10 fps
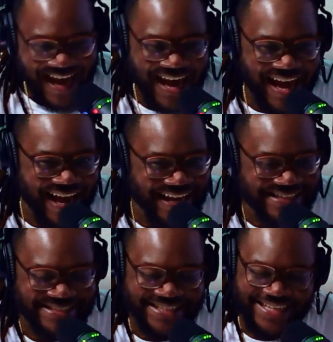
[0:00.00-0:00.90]

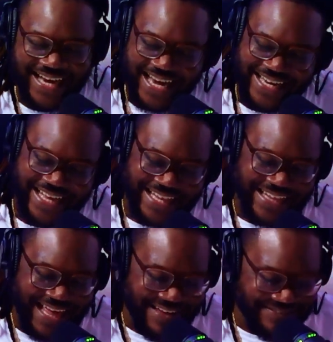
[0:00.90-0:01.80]
Hey, she got
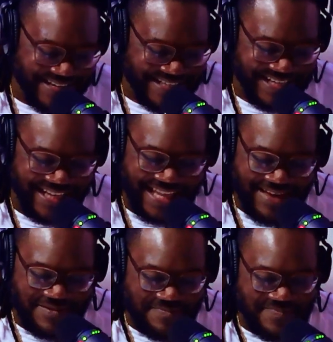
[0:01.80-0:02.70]

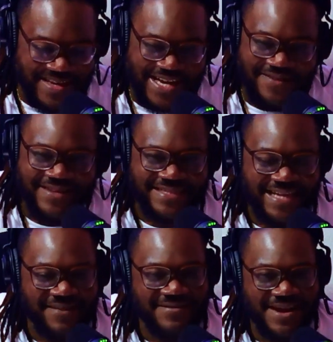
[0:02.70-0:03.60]
11 p.m. to
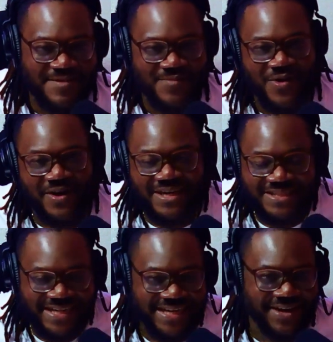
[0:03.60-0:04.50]
7 in the morning to
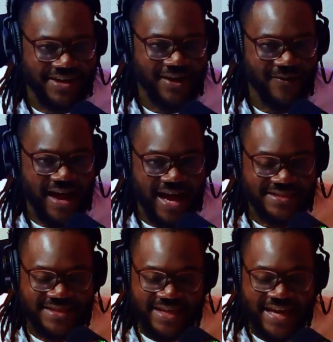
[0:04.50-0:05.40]
cheat on your
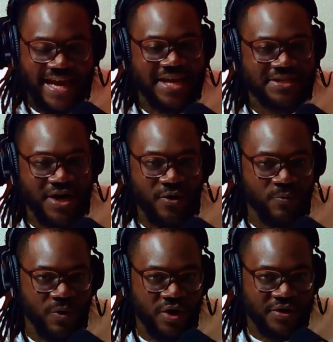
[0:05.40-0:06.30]
ass. And
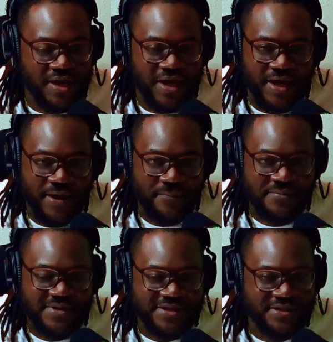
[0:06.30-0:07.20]
don't
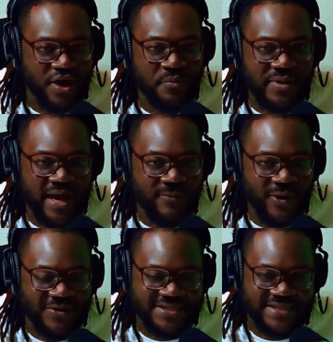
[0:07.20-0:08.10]
don't be at
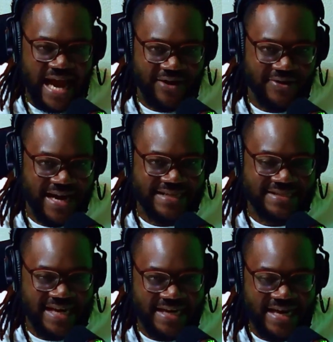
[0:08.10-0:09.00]
work Saturday,
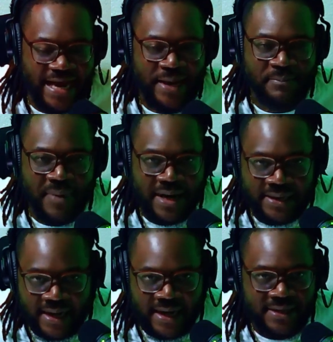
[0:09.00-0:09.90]
Sunday, and
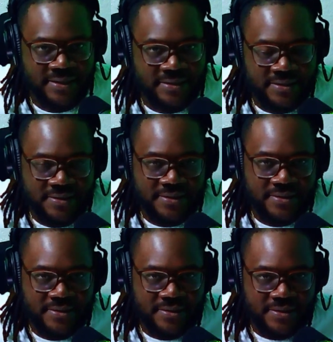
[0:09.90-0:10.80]
Monday.
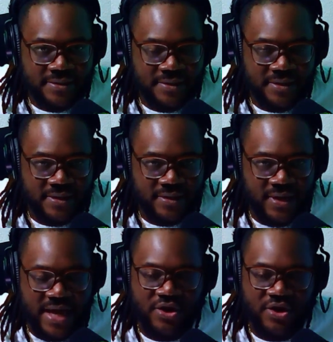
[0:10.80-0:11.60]
And